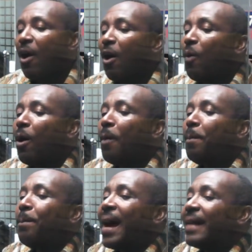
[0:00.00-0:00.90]
or
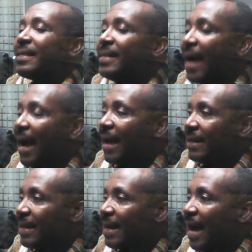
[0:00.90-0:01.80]
party
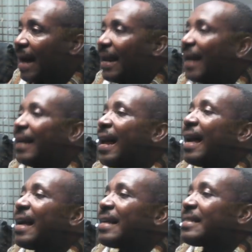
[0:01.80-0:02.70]
ID card, and
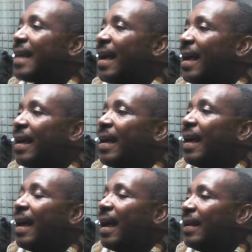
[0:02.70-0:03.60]
now say
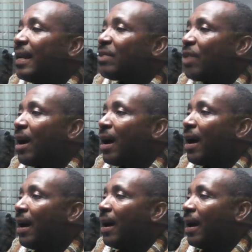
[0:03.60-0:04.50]
electoral.
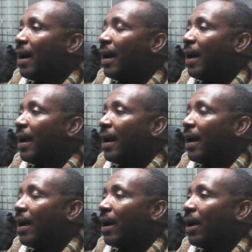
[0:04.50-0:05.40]

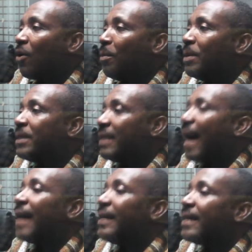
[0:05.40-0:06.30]
Commission
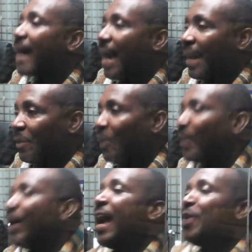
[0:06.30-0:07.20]
ID card no
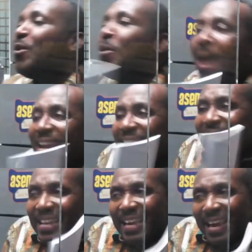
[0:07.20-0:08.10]
and do be
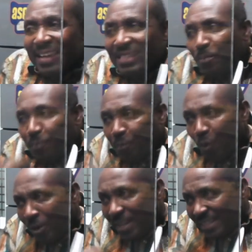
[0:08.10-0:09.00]
indicate
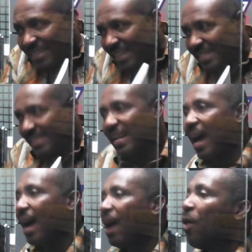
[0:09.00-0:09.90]
polling station
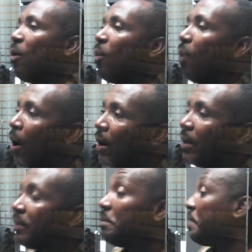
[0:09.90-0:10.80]
or
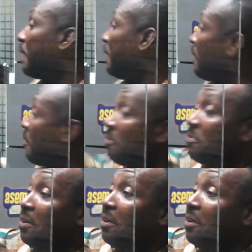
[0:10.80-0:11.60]
it be here now go for